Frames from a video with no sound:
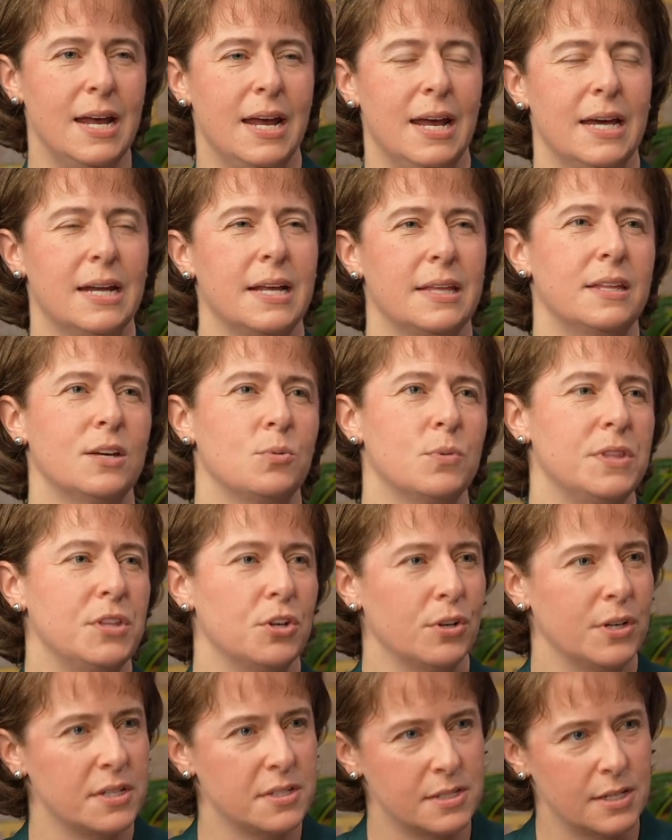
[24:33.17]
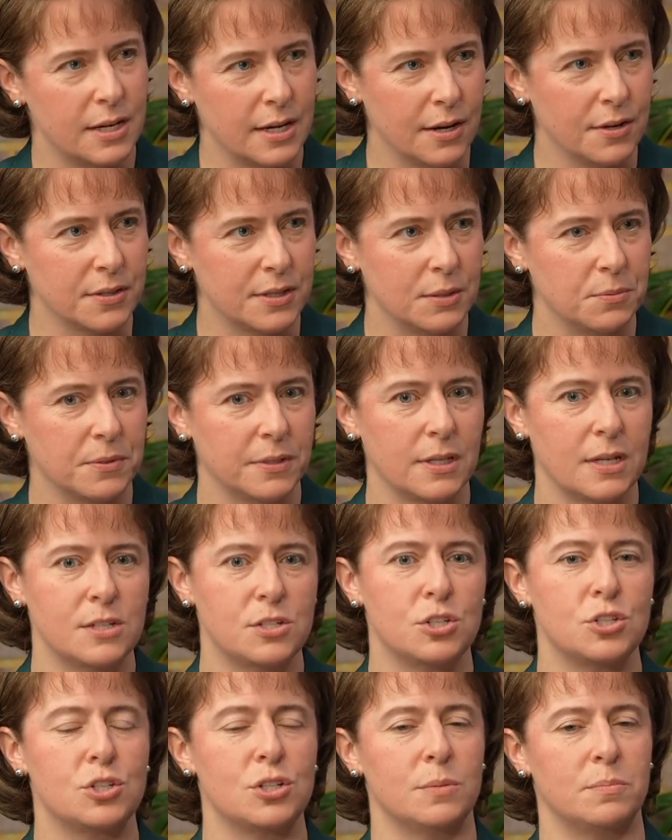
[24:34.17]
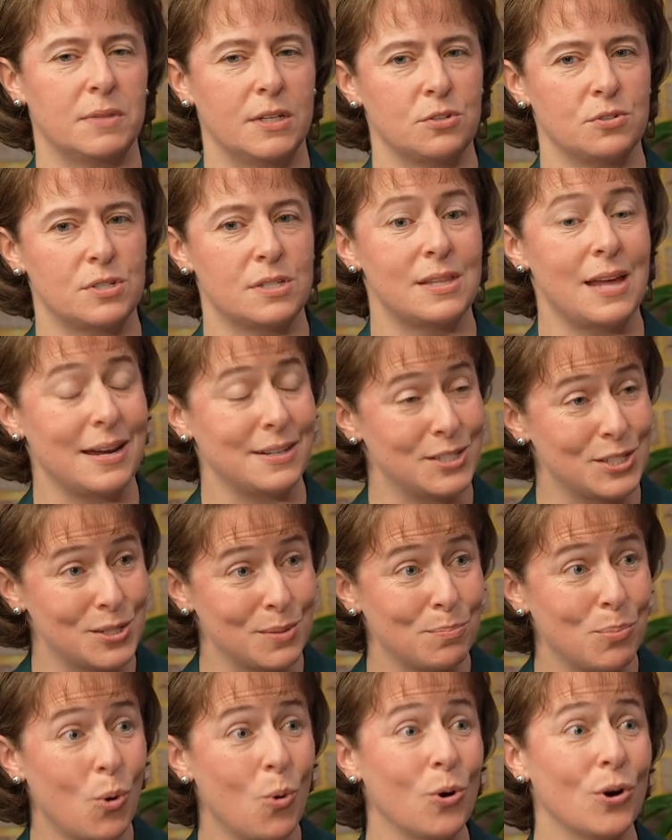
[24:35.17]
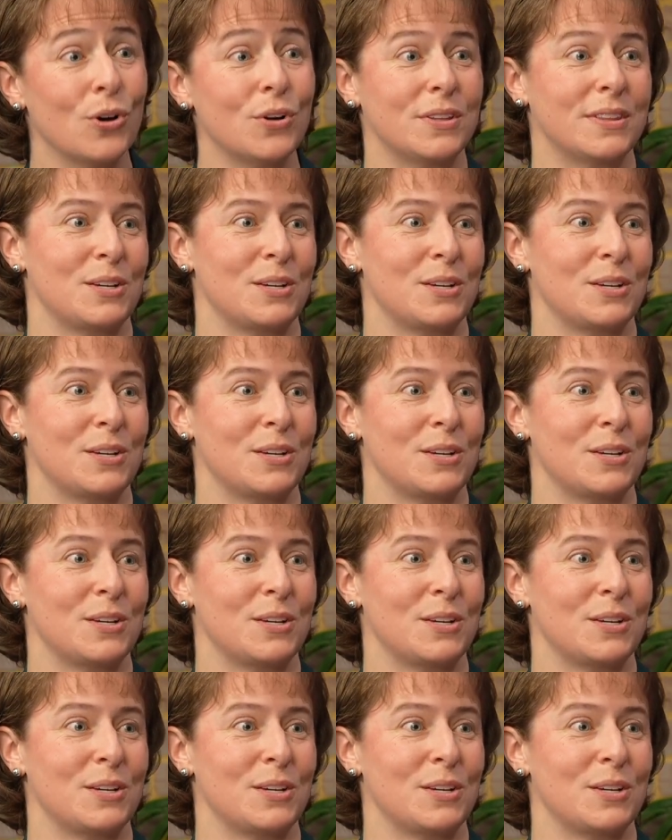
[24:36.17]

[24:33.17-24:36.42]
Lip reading: And I think when there is that healthy relationship, there's that support,